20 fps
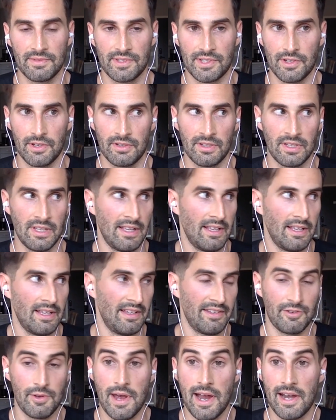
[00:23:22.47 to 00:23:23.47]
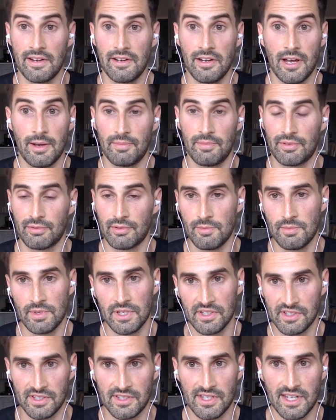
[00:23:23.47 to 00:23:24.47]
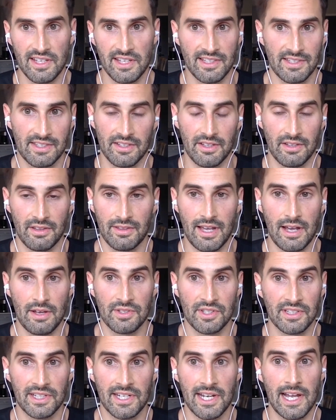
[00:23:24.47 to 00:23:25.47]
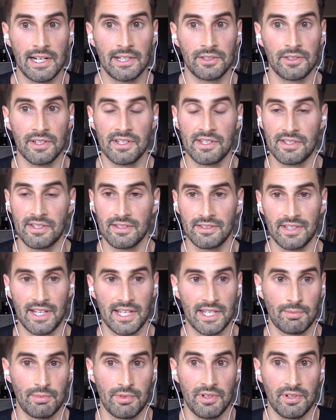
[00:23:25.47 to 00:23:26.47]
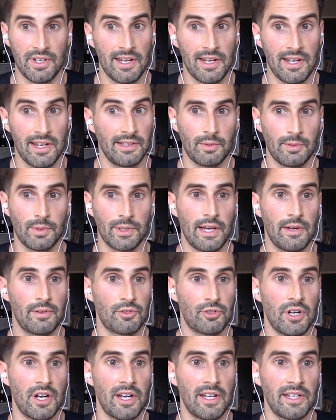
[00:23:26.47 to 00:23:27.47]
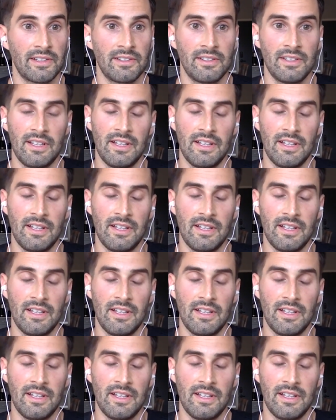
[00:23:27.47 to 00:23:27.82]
So if you add it up, 3 meals a day, that's 1,000 calories less per day, like without trying.